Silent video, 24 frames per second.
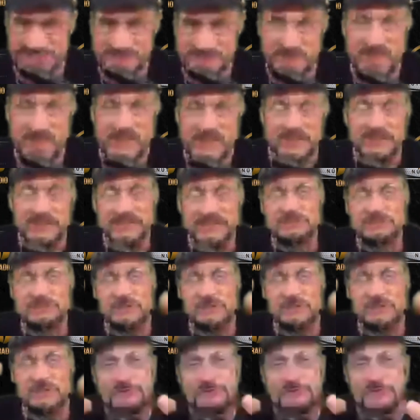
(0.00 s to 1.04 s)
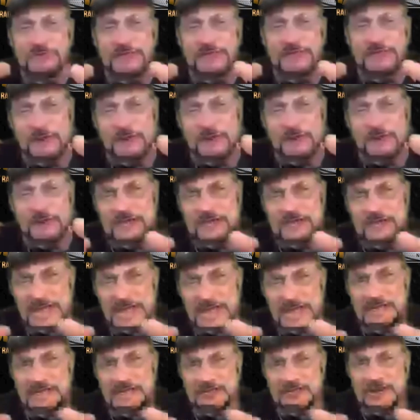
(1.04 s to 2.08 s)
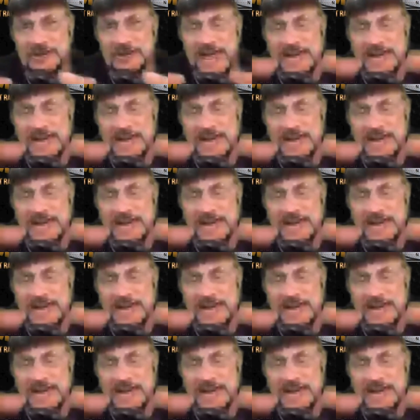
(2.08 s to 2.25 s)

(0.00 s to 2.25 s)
This was a thing that was like an 8-track